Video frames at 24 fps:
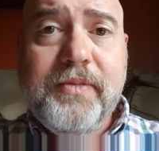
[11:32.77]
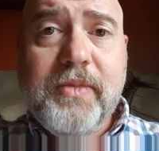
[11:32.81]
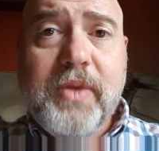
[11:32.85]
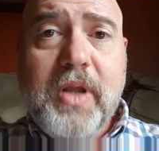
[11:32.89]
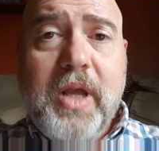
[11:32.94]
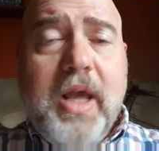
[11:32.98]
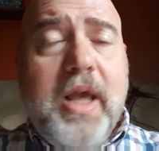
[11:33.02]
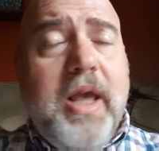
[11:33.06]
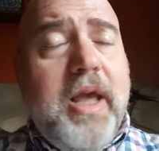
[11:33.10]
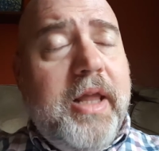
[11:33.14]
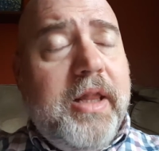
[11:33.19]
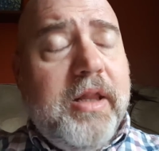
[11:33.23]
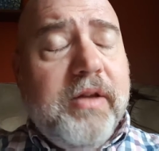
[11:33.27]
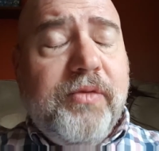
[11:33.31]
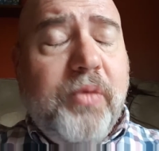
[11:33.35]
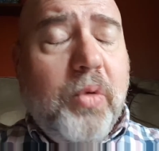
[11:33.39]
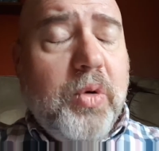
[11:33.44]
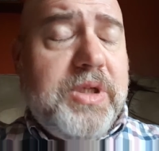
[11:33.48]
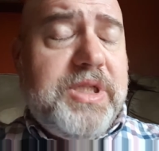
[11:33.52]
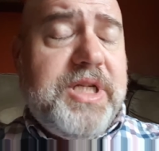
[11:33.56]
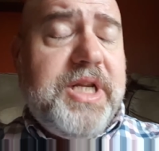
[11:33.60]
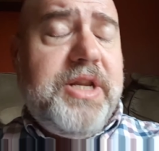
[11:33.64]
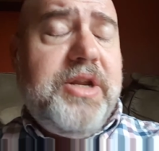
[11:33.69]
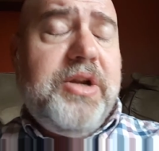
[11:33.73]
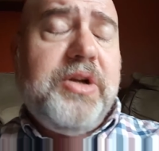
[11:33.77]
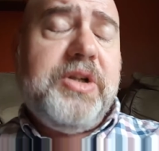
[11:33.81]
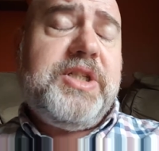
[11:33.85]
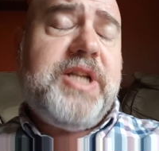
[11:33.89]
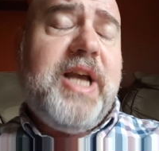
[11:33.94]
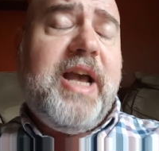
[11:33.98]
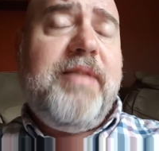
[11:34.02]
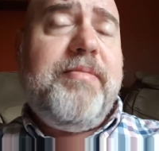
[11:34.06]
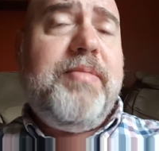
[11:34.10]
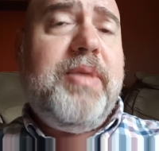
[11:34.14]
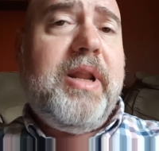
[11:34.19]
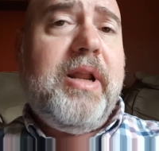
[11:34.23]
In the 14 years
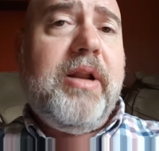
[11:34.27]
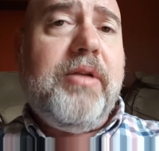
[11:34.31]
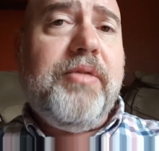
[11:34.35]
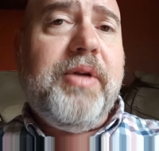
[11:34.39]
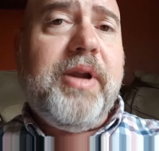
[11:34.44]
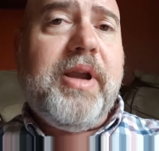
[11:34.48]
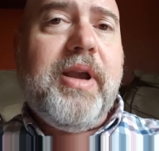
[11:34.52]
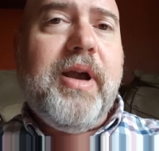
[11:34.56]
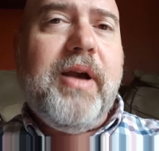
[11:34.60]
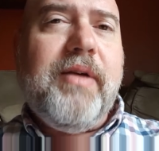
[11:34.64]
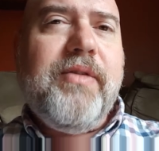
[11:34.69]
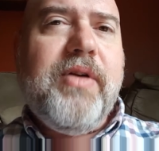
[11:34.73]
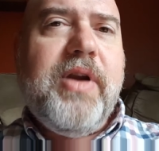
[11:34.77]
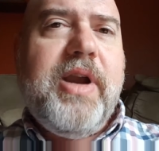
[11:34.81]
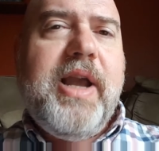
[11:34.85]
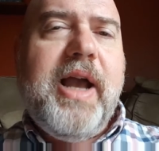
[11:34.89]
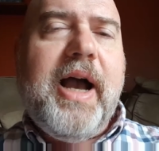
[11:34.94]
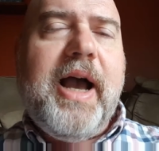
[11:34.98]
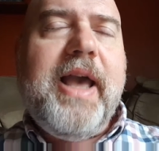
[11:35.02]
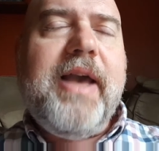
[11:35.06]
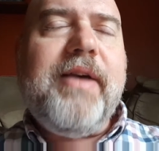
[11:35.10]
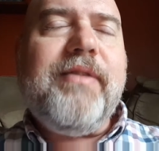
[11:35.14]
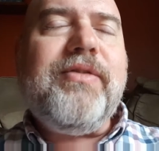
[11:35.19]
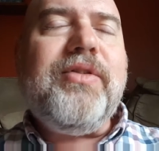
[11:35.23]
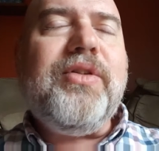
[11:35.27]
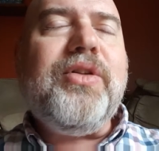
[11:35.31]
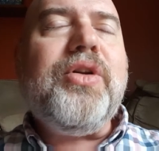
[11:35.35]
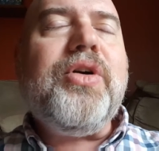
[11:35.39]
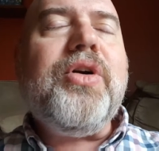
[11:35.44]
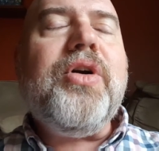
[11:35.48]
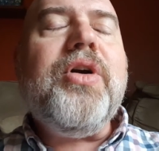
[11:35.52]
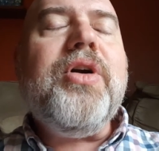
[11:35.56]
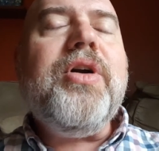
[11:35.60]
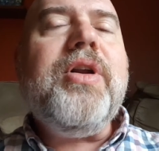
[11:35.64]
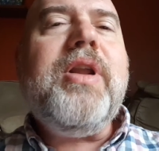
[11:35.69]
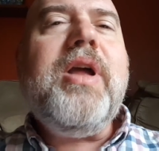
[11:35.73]
I have been in recovery, I have
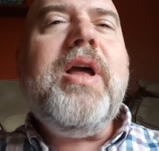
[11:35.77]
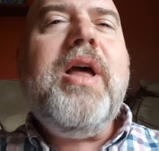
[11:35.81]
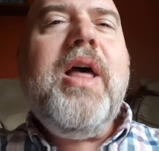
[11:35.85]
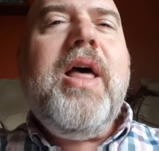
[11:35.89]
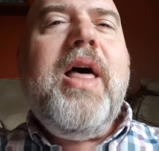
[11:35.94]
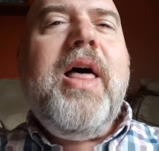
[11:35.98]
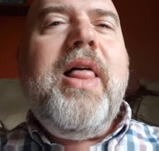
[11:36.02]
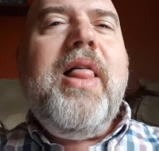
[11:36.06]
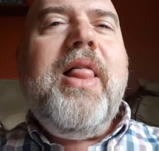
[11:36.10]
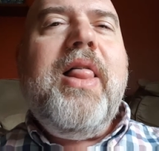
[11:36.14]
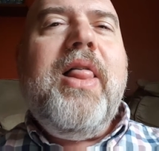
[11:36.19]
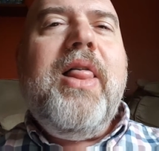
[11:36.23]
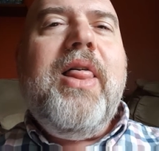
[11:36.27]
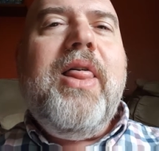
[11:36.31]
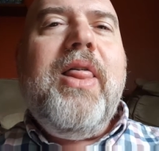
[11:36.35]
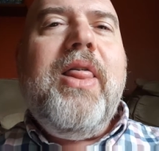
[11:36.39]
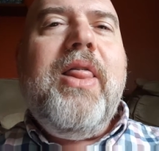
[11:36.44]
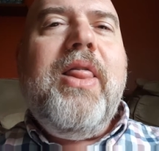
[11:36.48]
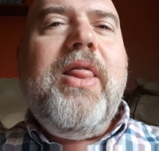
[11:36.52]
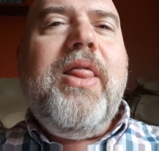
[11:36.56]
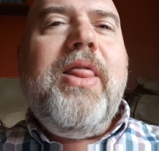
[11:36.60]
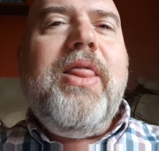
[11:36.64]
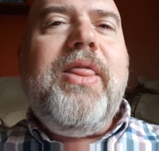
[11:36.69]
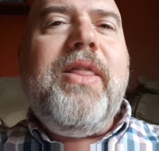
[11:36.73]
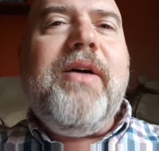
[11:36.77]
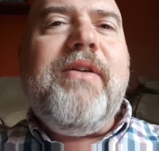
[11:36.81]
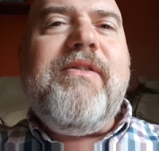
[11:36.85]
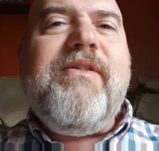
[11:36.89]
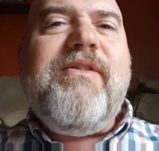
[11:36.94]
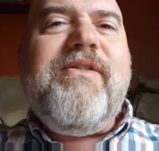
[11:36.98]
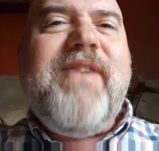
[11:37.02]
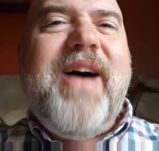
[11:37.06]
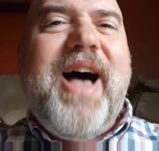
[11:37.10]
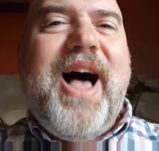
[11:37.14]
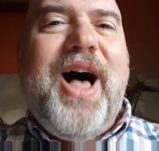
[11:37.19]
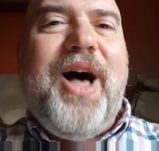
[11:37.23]
learned the
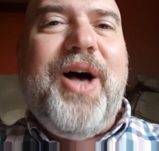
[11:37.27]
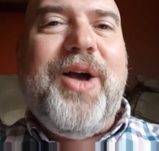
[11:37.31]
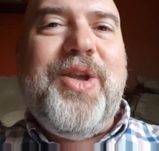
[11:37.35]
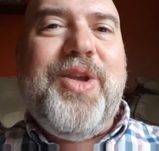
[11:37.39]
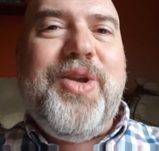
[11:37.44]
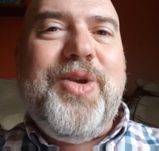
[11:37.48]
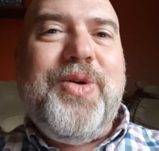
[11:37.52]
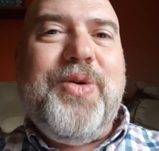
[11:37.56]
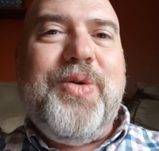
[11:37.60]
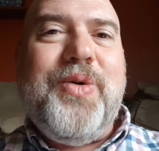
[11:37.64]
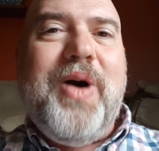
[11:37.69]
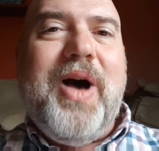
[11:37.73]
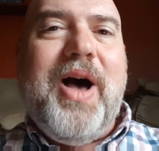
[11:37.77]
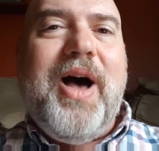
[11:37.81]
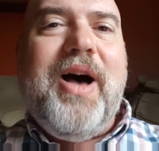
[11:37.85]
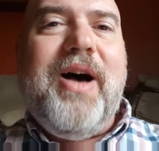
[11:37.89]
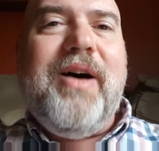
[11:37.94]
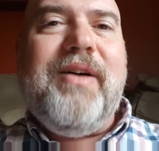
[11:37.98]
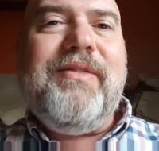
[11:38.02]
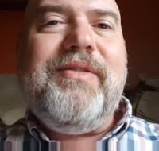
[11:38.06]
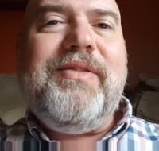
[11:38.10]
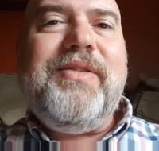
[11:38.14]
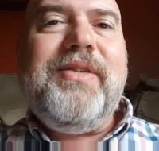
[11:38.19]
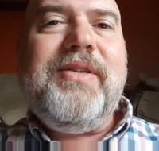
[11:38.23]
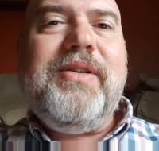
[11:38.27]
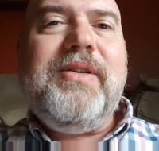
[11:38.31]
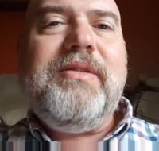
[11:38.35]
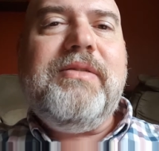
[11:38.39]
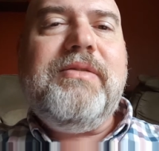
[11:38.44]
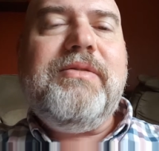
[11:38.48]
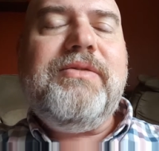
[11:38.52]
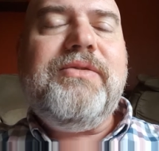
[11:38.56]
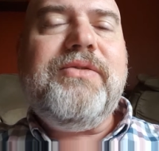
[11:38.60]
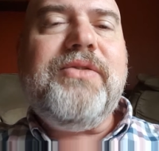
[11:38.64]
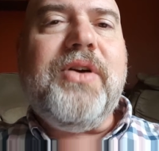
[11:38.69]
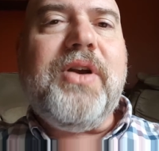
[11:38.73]
value of
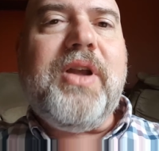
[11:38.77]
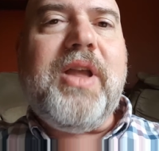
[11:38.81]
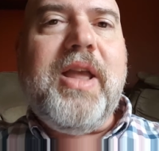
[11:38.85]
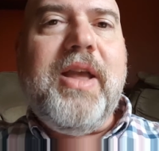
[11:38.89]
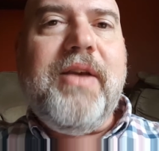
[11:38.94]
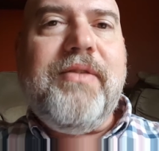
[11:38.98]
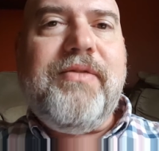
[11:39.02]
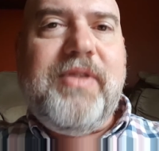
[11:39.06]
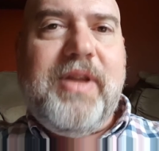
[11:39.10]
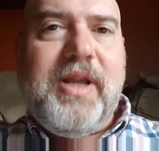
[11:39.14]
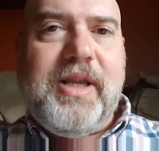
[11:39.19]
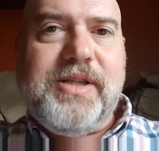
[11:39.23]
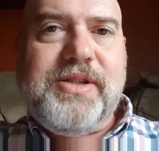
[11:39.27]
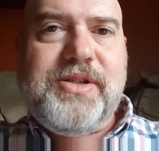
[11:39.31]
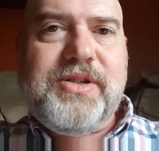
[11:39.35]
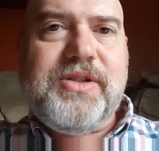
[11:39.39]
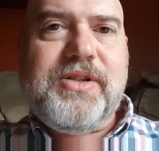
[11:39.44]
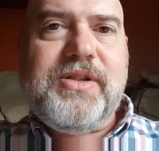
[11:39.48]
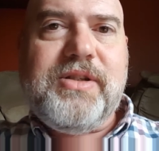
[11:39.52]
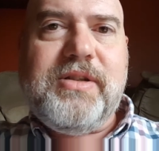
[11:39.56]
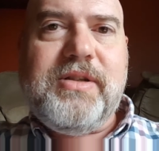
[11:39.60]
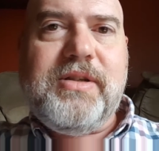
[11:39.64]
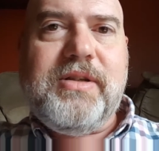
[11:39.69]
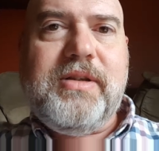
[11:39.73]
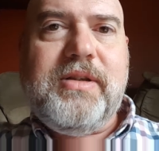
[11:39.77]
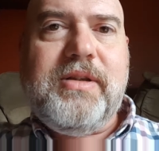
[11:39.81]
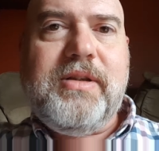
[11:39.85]
forgiveness,